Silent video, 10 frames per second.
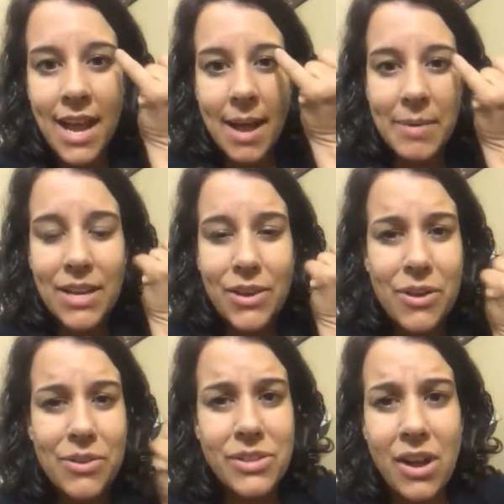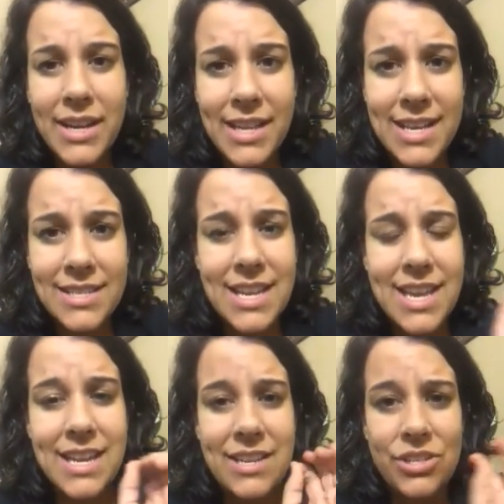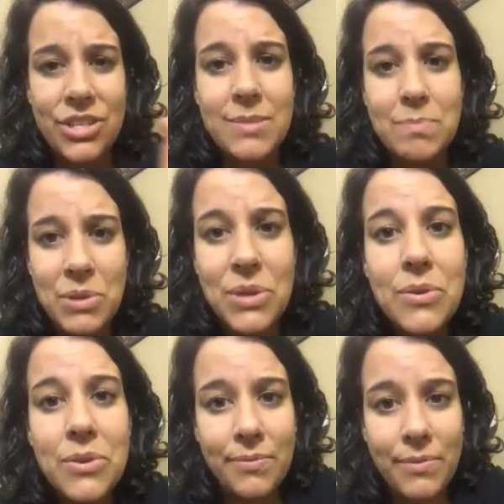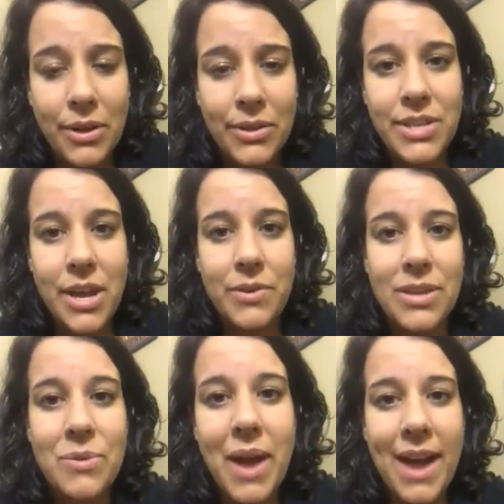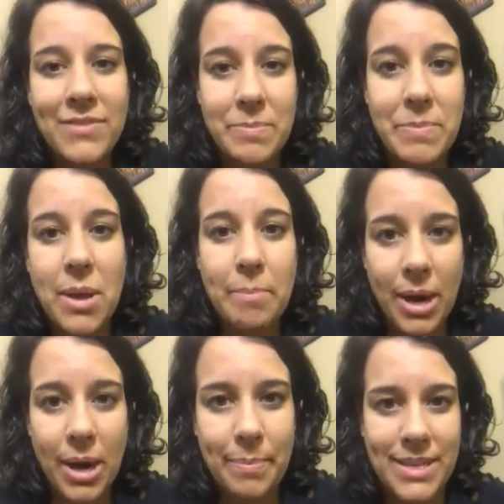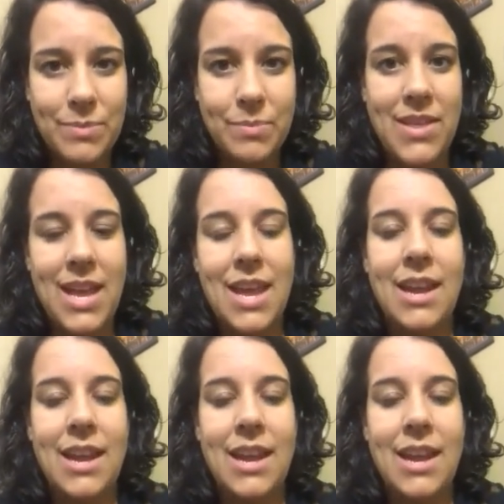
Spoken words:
I mean, it goes on easy. It is just beautiful. So you have to be on purpose with it